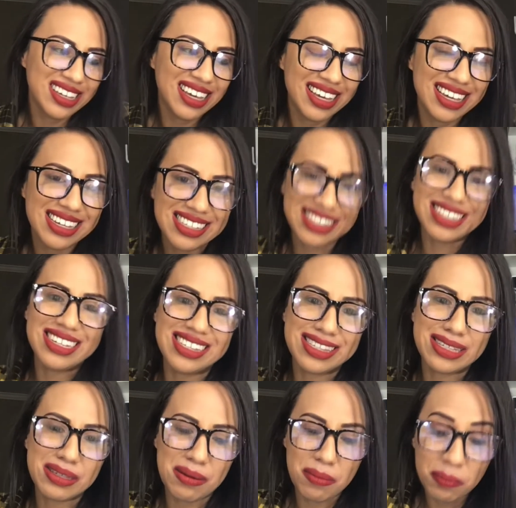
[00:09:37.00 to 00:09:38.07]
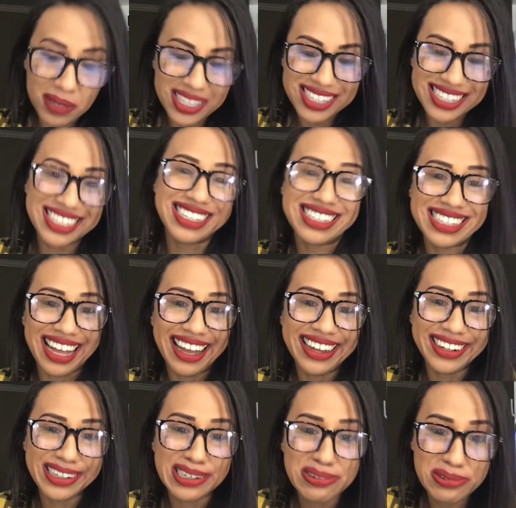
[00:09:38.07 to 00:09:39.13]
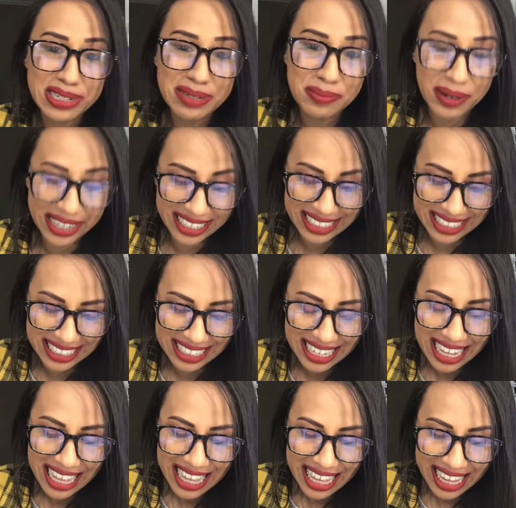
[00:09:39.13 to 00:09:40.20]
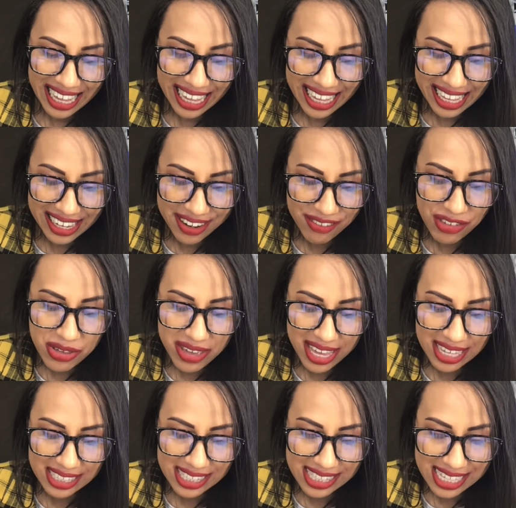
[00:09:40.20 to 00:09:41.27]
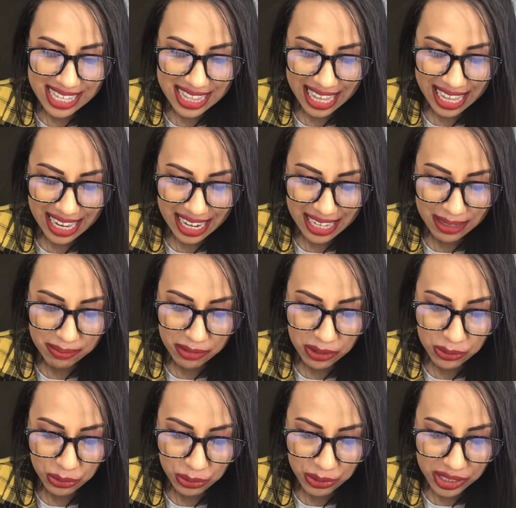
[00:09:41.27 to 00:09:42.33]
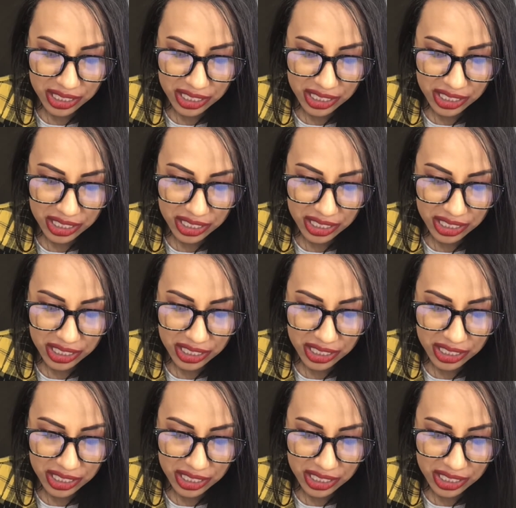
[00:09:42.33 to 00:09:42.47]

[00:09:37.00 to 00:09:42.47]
is Miss Desire rebranded. And if you can't see that, I'm really